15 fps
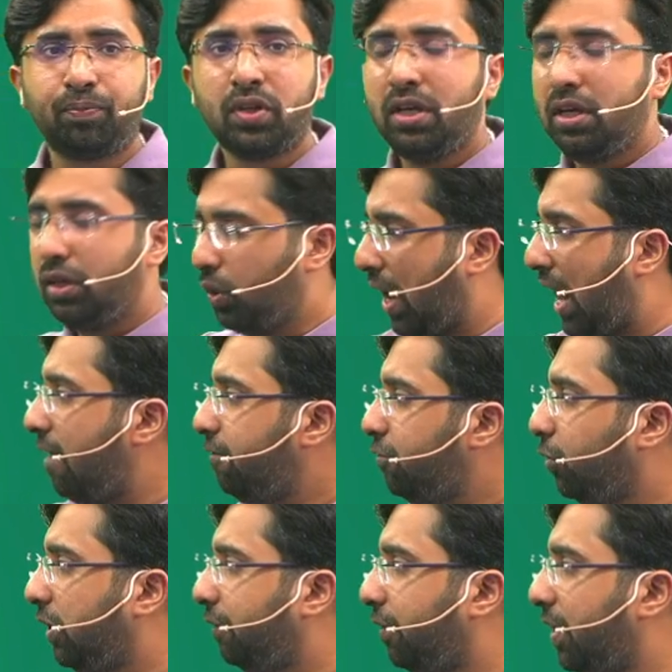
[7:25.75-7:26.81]
You have to
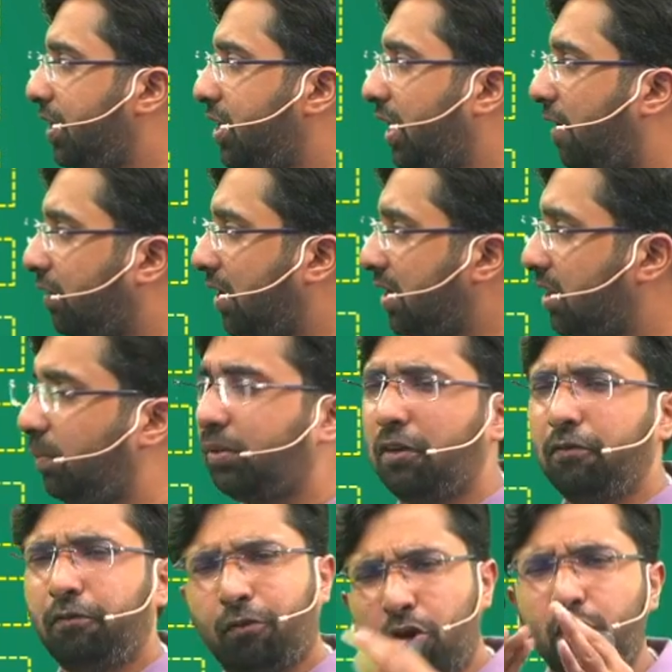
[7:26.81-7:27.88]
refresh it after some time,
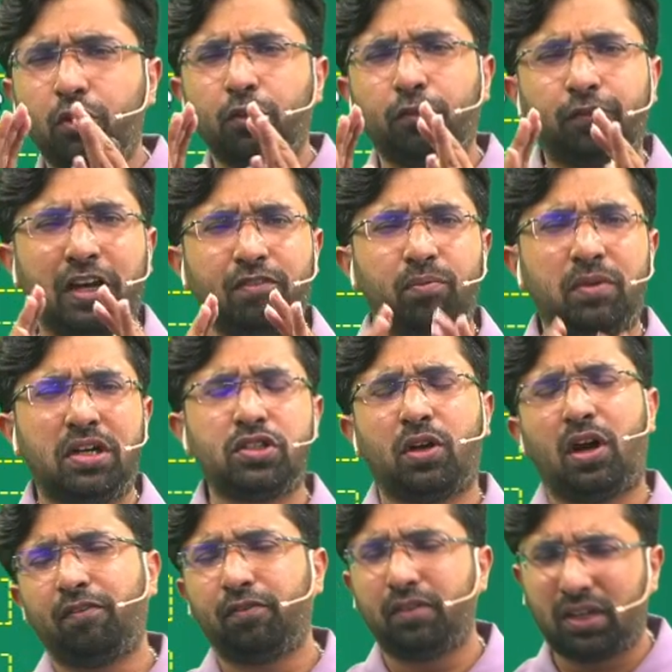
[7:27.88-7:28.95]
4 to 5 minutes
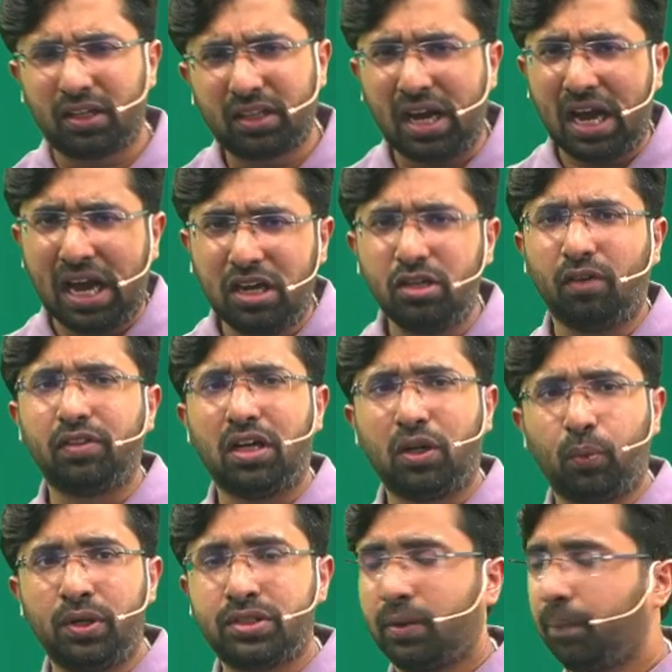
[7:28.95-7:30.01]
after the end of the
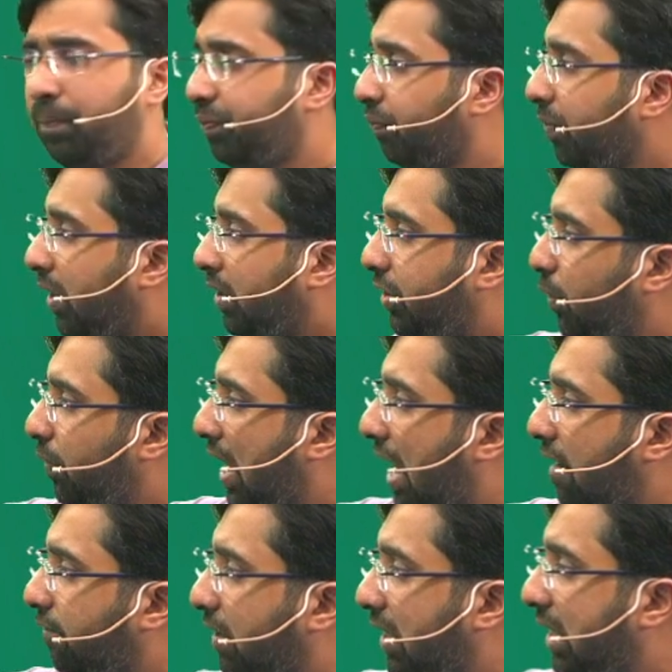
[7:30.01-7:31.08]
quiz. You will have
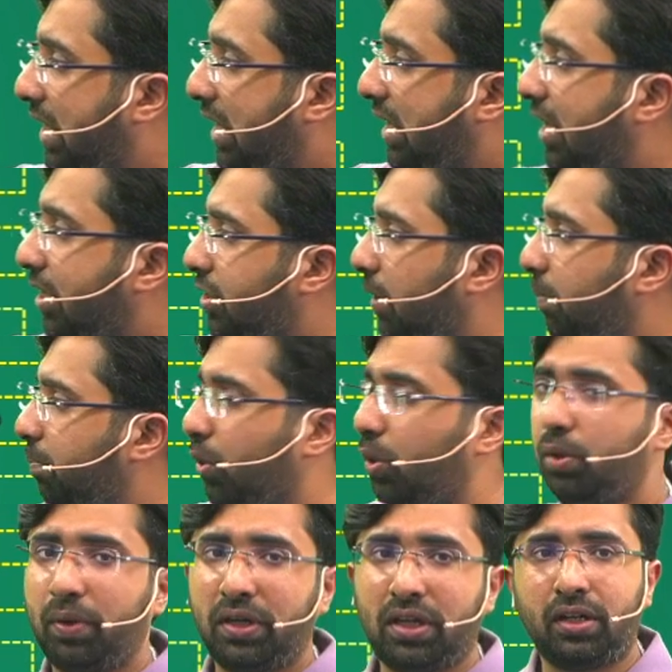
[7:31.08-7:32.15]
one leadership board
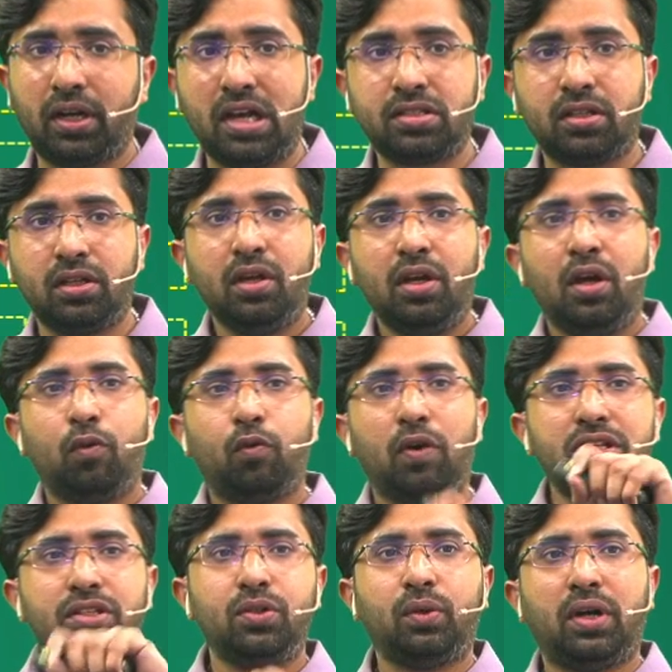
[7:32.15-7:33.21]
button, guys. Once you
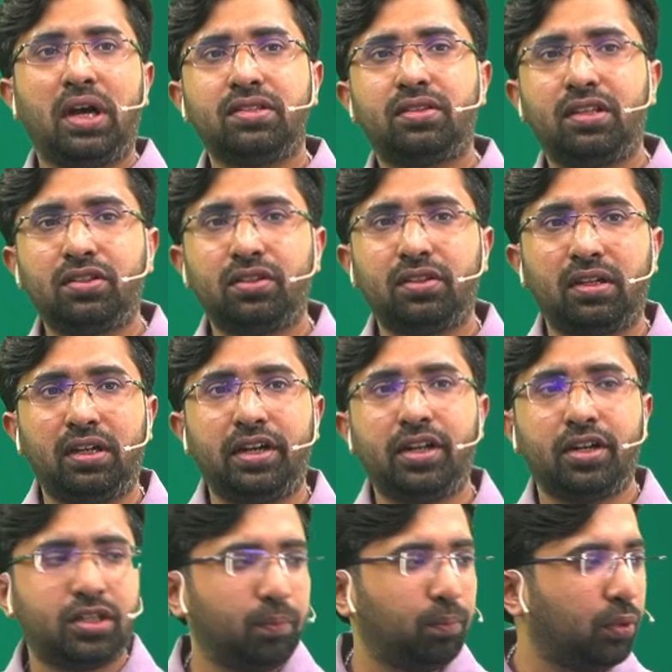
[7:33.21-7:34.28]
guys, this is the leadership
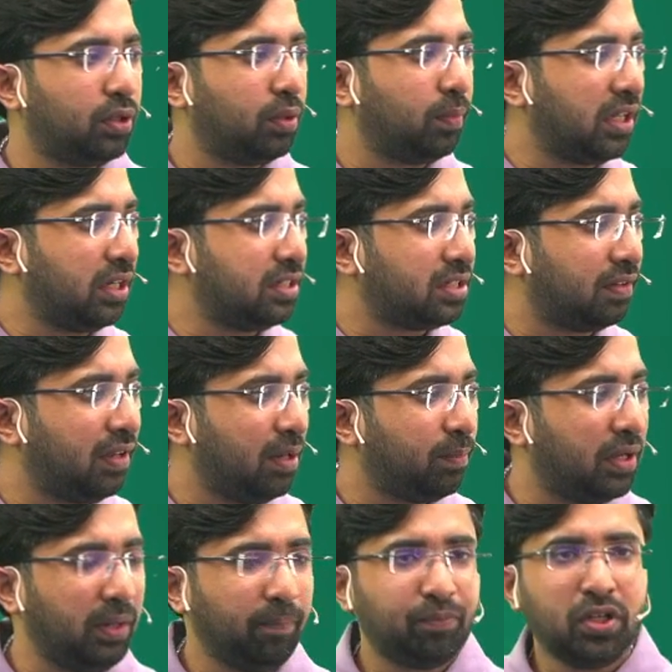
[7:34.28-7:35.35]
board button is available.
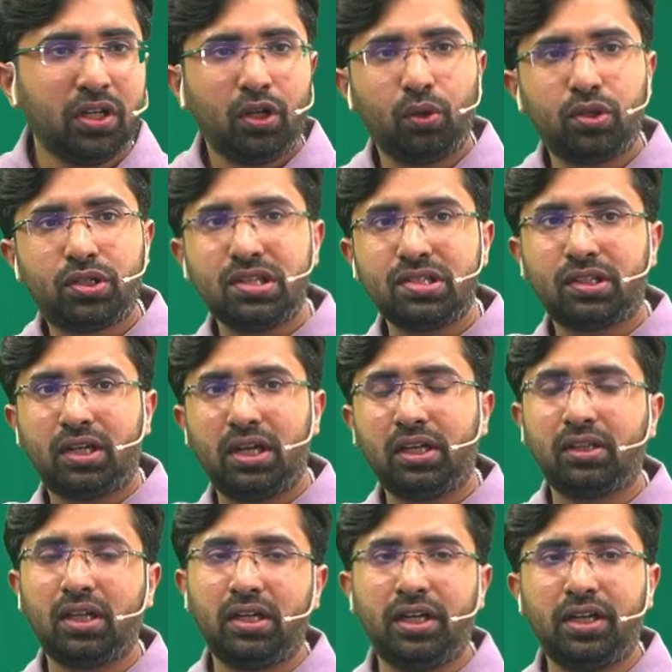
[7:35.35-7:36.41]
You just click the
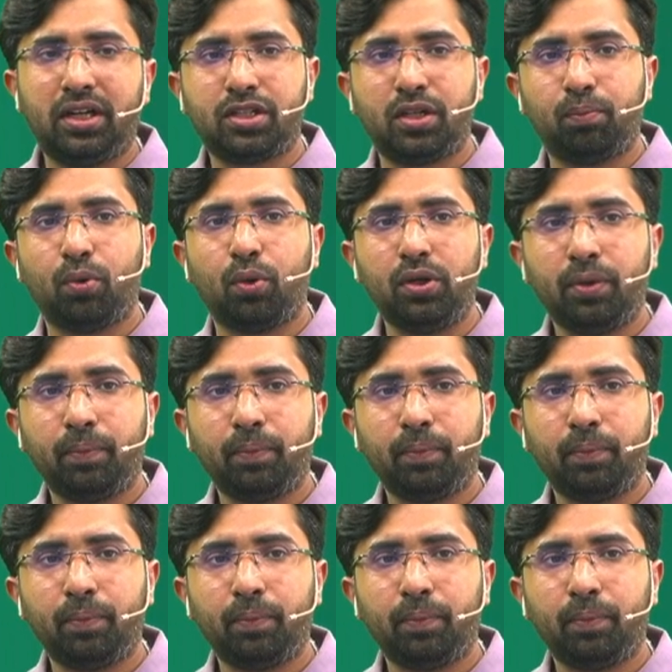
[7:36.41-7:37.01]
leadership board.